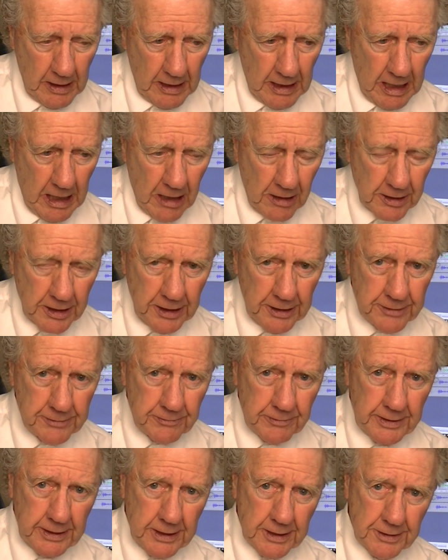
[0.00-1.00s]
Our
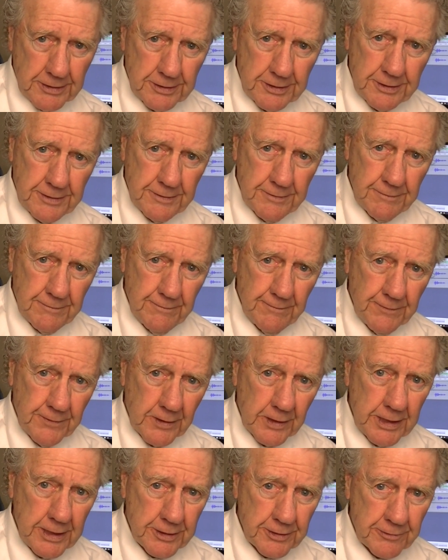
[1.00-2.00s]
country is
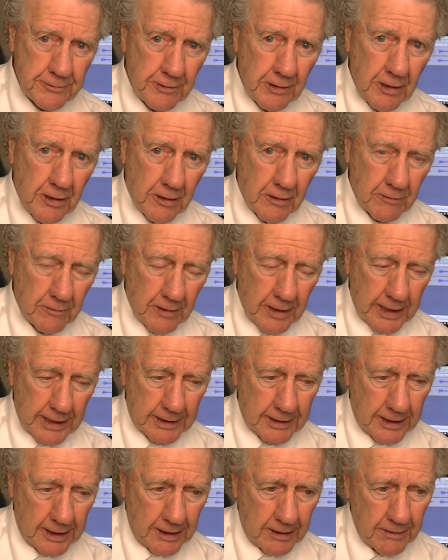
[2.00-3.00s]
very strong right
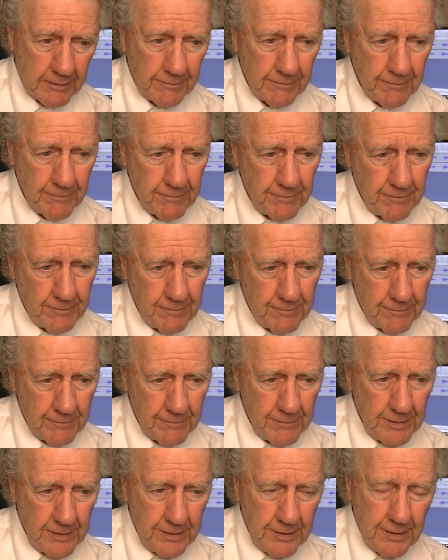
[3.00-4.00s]
now,
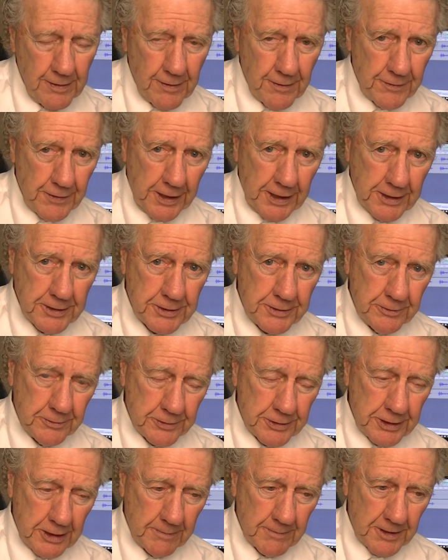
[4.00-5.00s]
thanks to
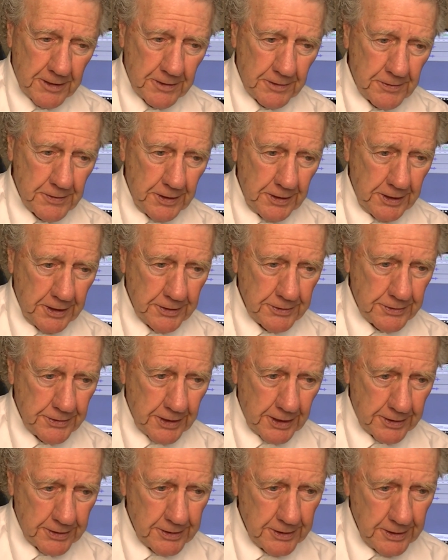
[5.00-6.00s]
some of the things
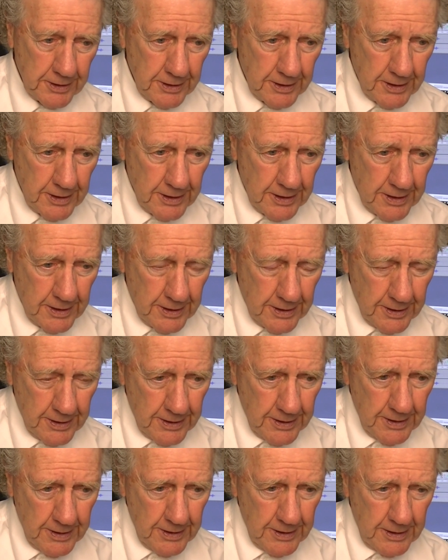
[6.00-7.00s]
that
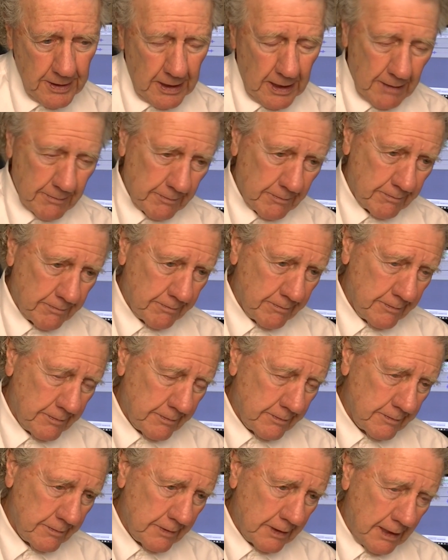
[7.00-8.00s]
I'm
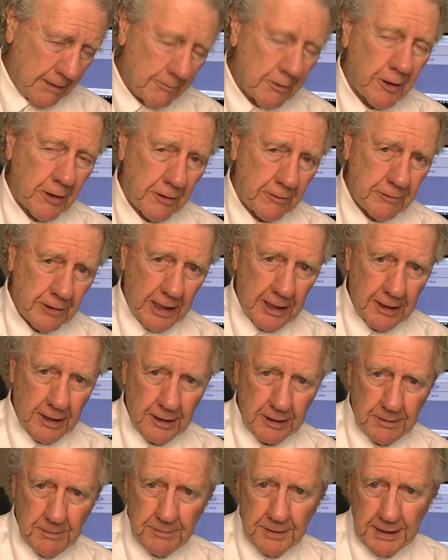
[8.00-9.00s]
going to try
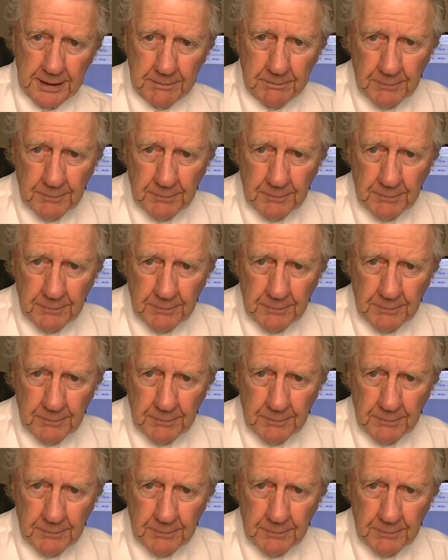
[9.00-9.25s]
not to be